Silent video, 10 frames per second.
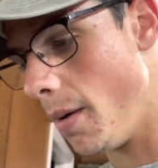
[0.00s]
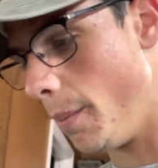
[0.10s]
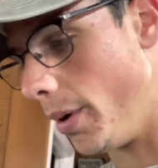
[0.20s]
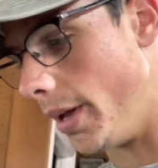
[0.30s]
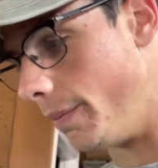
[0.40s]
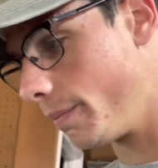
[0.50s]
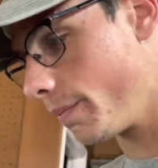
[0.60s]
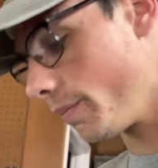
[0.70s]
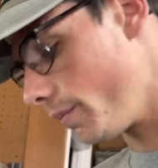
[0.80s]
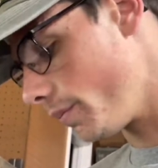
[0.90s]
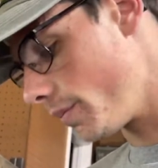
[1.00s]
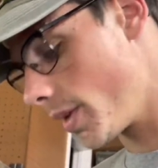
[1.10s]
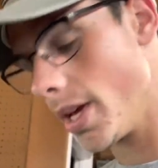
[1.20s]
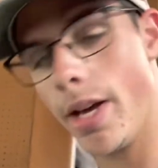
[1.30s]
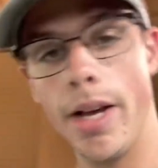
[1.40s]
But
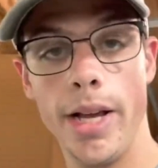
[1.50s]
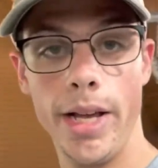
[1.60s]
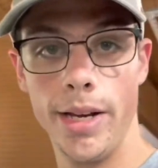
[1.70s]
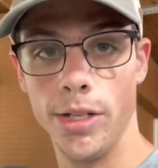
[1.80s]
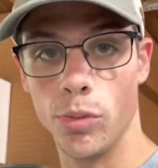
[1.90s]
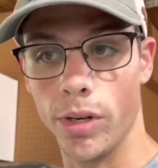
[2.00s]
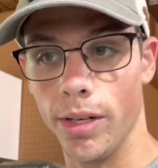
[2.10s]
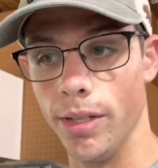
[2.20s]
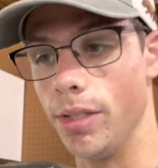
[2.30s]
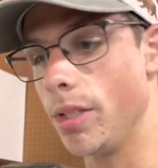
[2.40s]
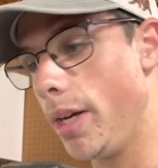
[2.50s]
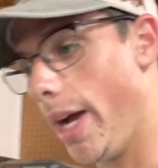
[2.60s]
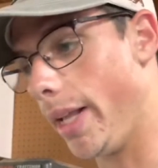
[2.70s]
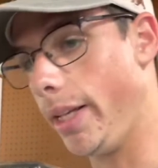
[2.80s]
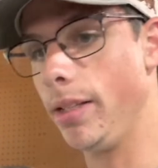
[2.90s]
it is what it is.
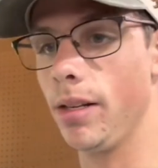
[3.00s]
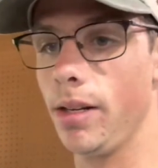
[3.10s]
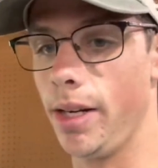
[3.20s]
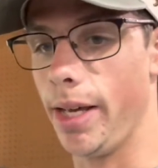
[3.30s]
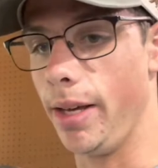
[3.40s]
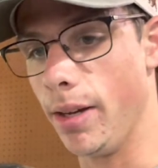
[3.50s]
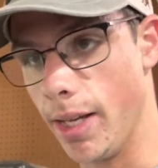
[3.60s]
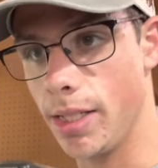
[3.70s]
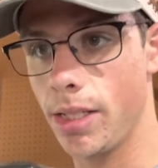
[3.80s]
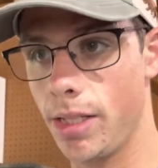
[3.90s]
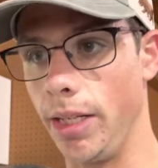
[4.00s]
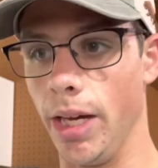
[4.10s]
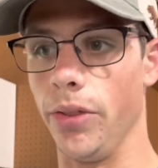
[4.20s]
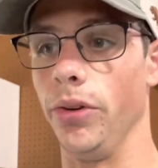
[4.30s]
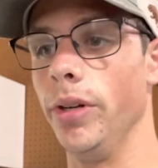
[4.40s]
At the end of the day, it's
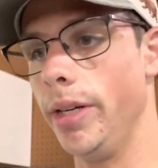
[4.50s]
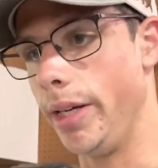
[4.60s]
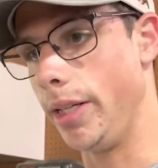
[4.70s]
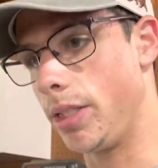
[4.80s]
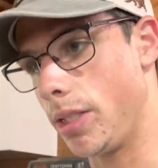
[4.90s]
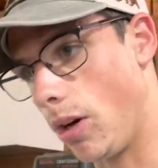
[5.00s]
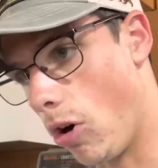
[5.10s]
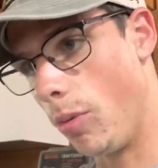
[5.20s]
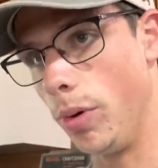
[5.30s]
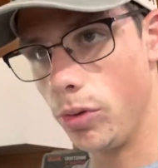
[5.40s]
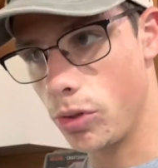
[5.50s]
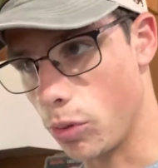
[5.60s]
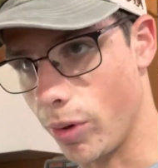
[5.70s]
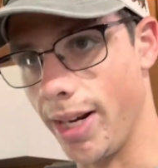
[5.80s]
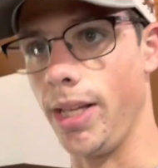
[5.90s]
together. It's almost
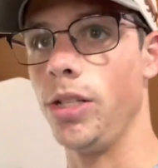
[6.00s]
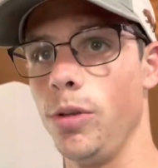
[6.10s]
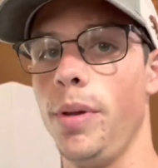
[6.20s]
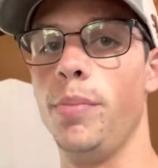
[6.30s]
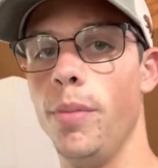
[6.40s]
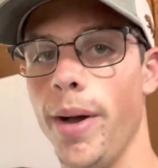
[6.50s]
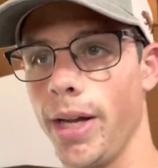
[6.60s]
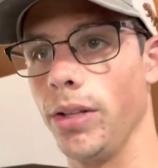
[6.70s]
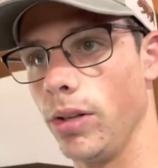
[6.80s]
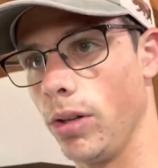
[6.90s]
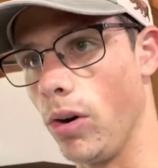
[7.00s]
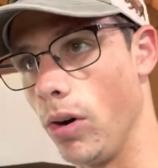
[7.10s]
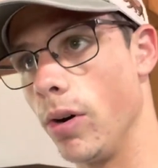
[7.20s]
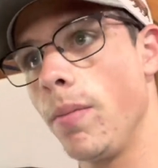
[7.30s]
ready to be put back into the car.